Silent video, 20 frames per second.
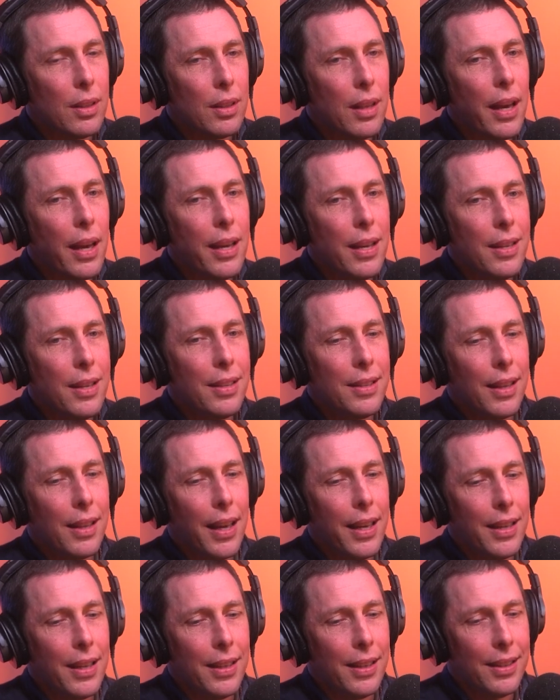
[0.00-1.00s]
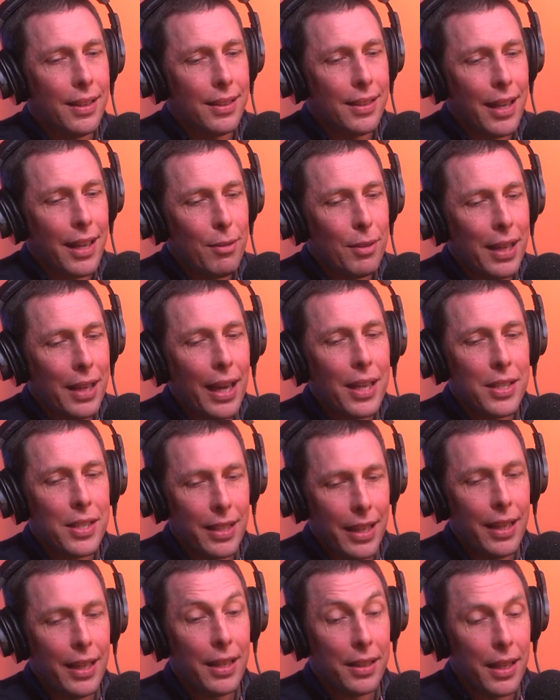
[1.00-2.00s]
Well, they they they
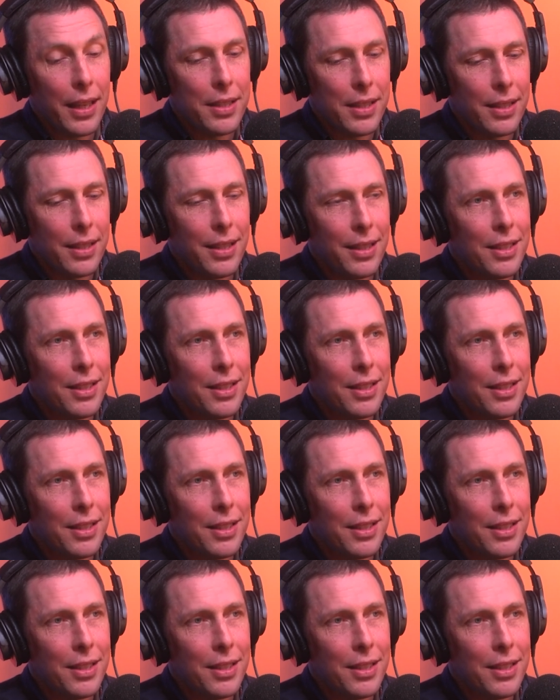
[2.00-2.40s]
actually yeah they did